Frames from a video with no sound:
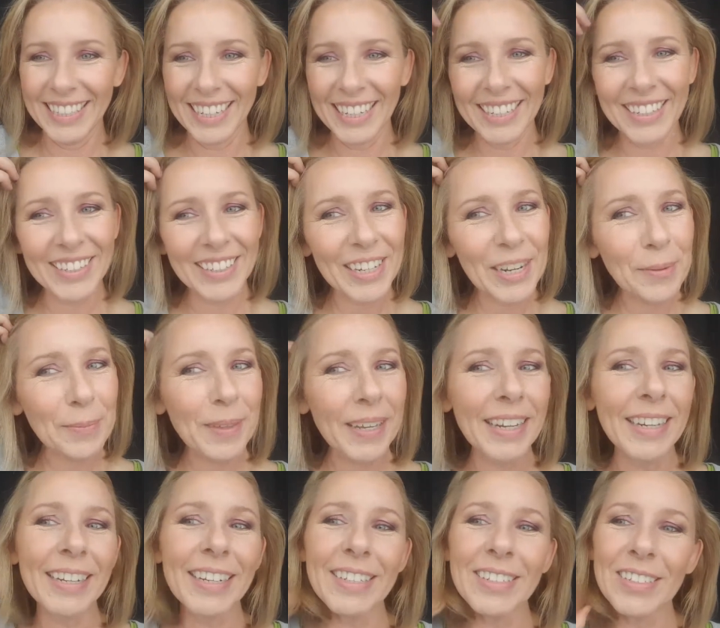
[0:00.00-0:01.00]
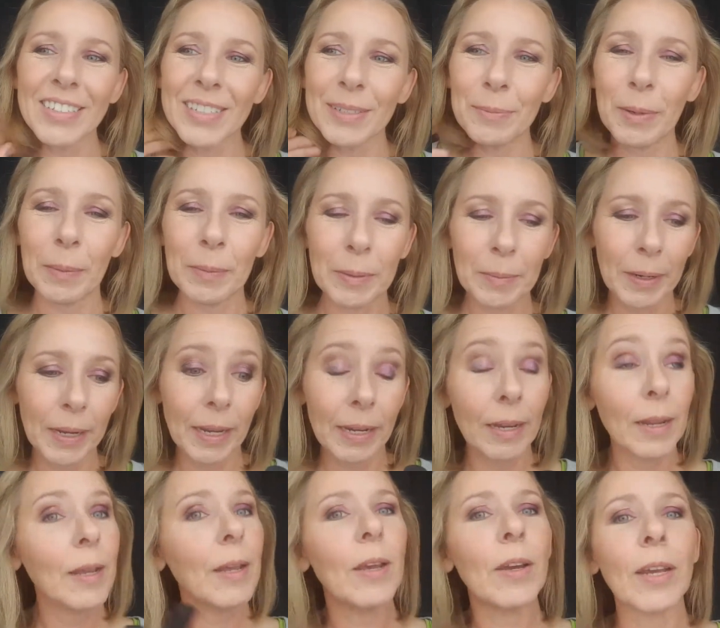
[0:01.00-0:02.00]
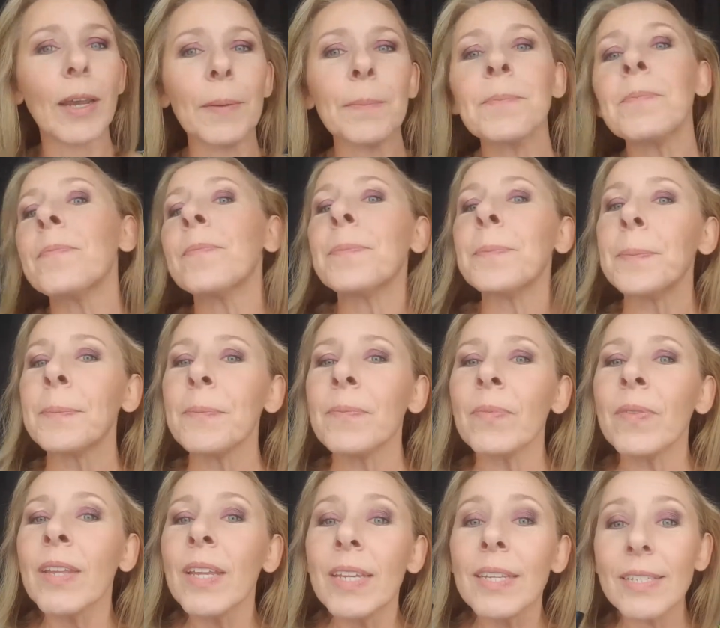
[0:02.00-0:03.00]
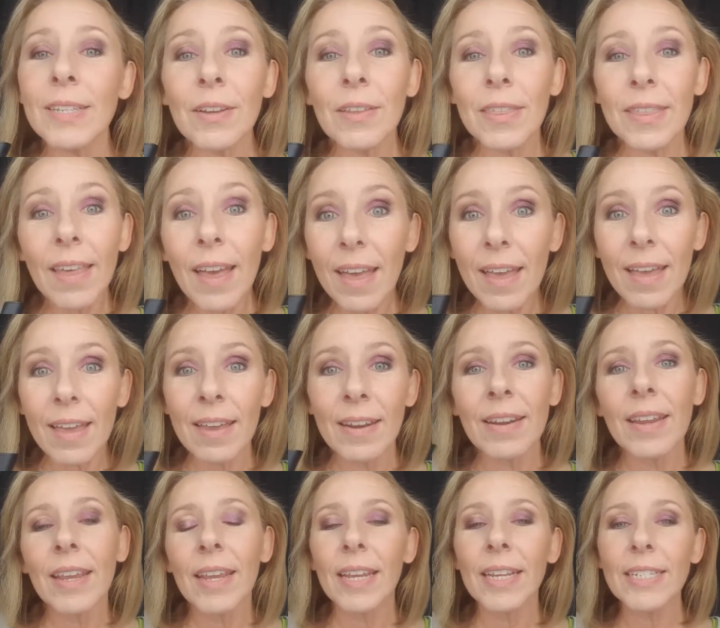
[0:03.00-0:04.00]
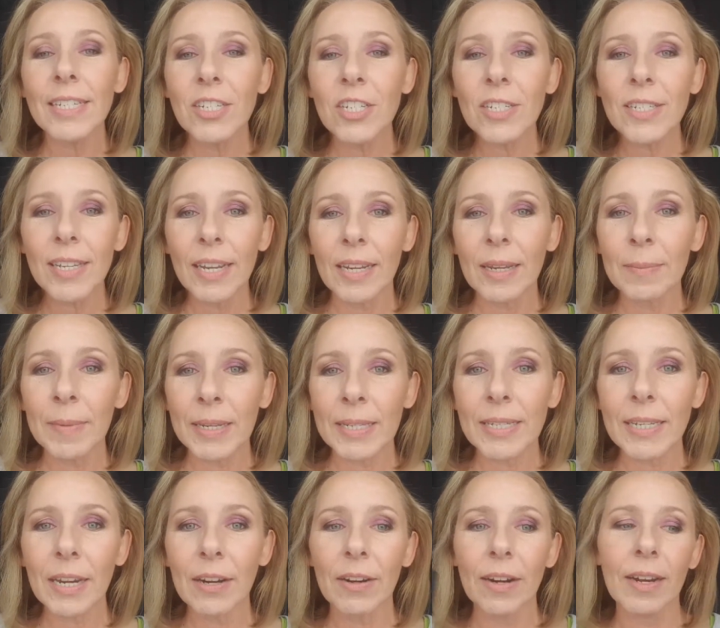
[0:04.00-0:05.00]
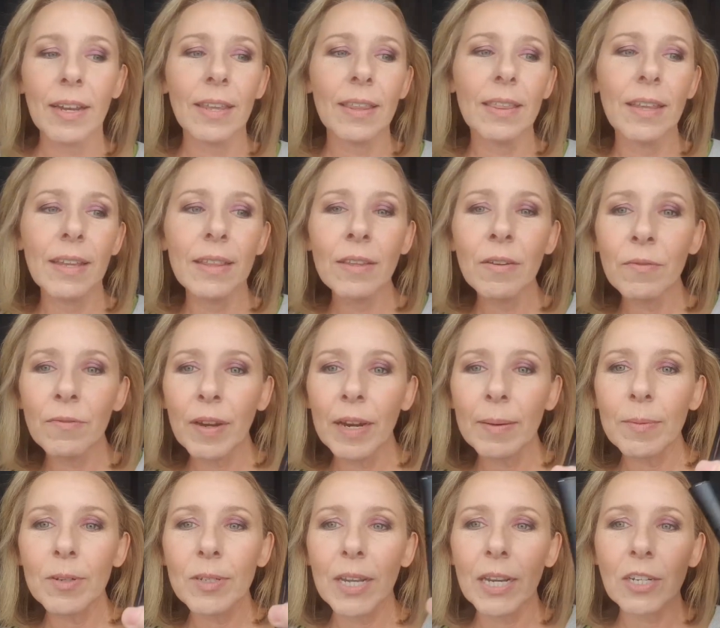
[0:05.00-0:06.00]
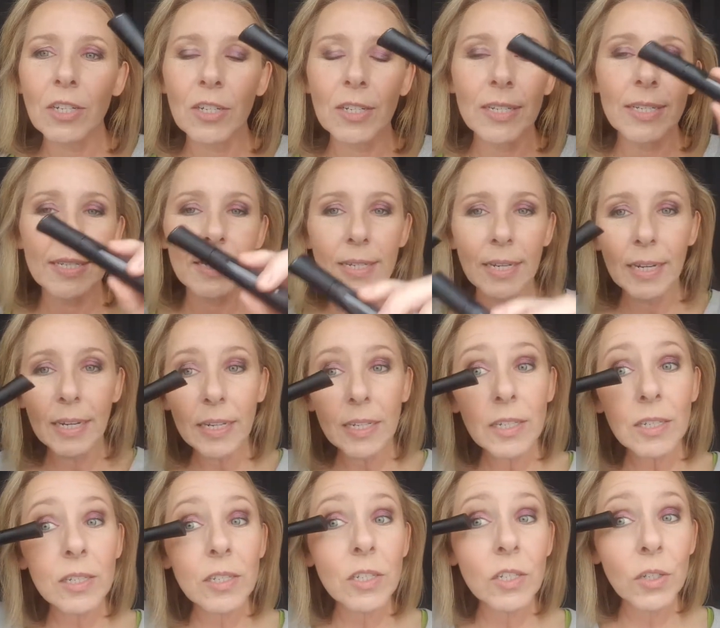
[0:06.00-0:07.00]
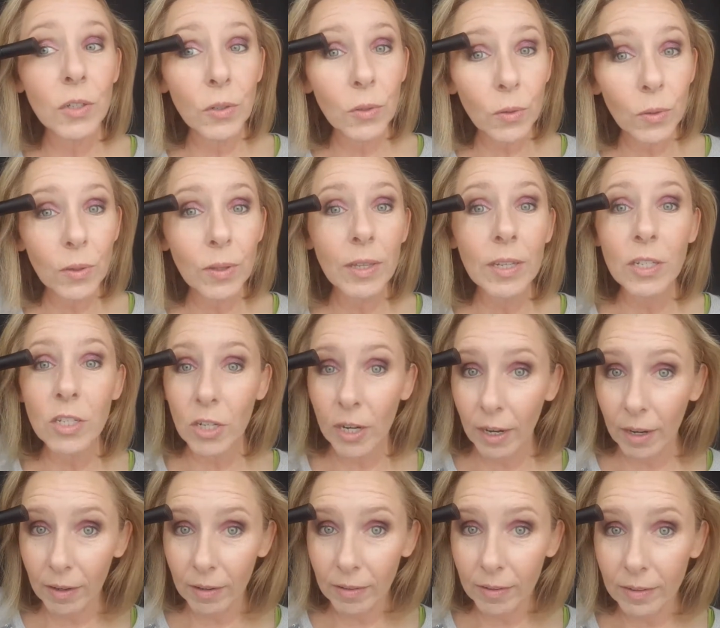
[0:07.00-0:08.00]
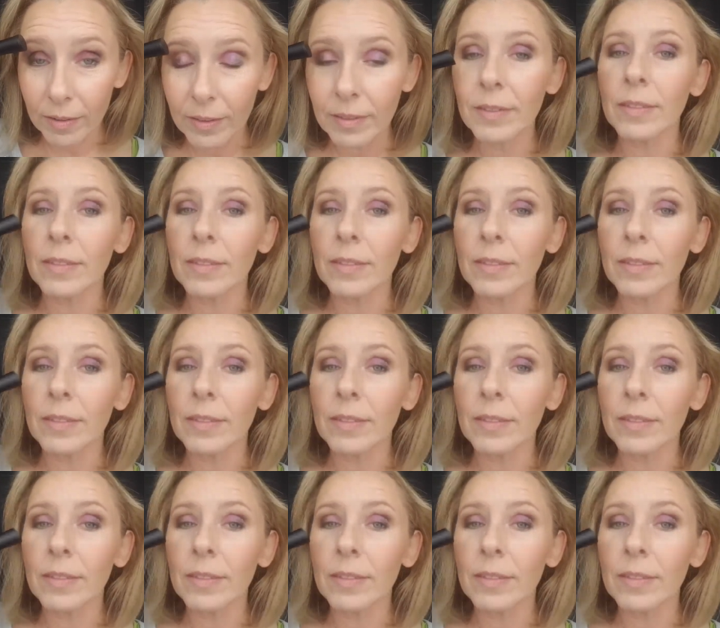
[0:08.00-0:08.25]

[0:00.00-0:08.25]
I couldn't help that. It just popped in my head. Okay. So then it's just like a mascara. Then the fibers actually stick to the gel.